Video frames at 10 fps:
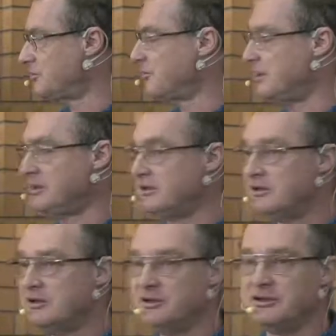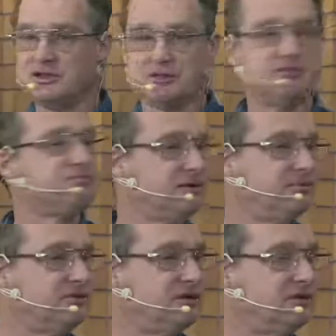when the Jewish
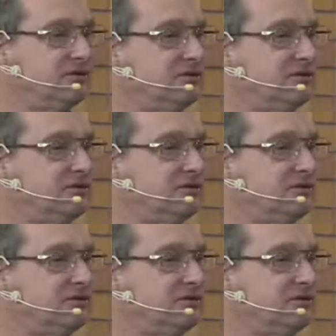people didn't